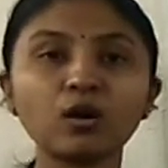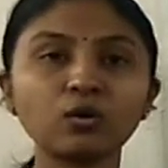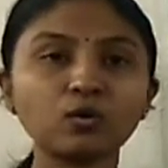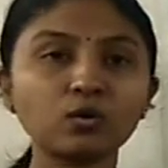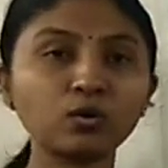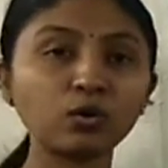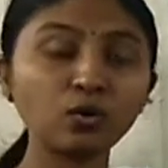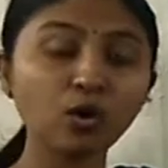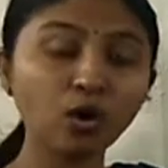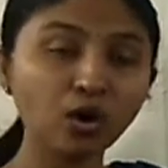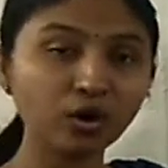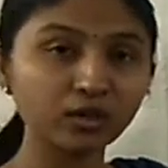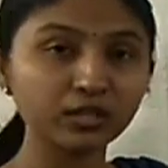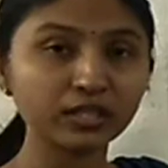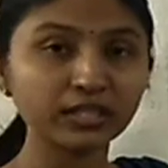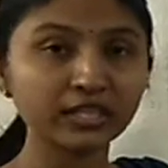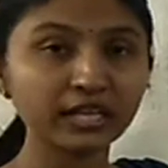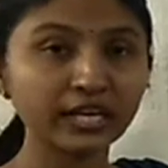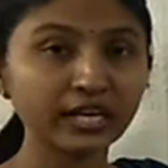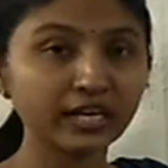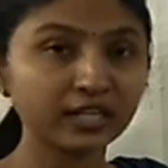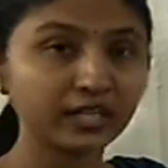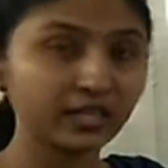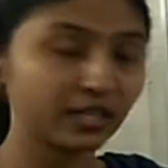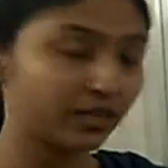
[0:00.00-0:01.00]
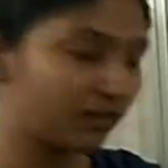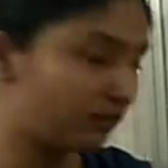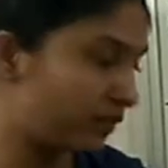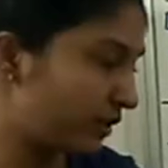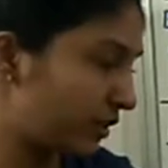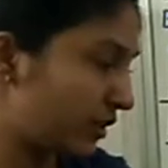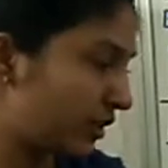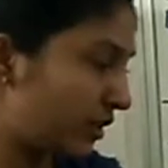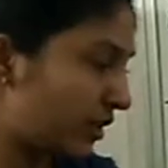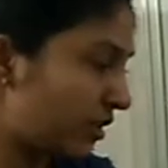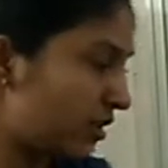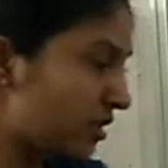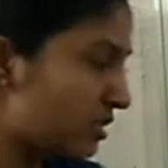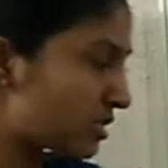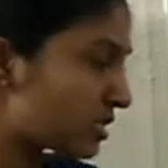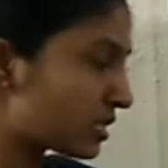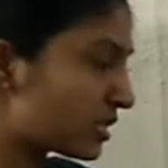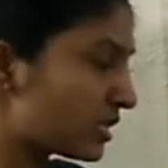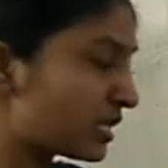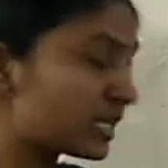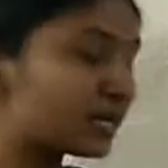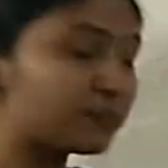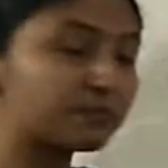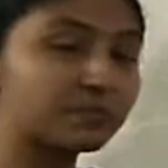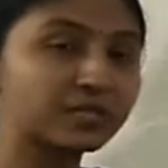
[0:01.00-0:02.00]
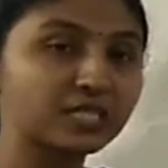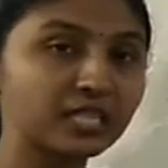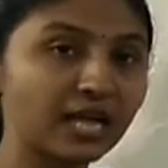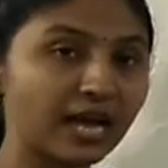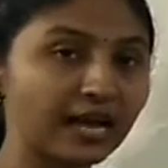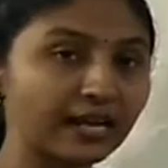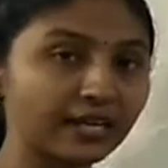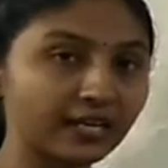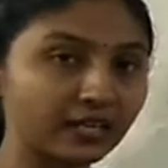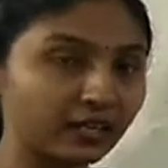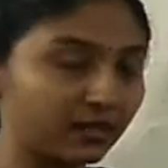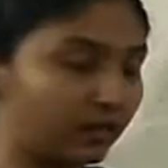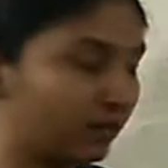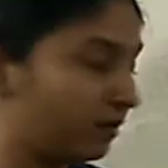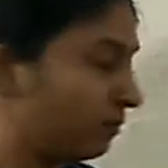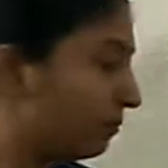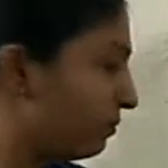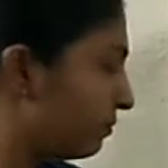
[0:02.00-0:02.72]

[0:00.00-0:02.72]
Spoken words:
coordinated with the sleep cycle.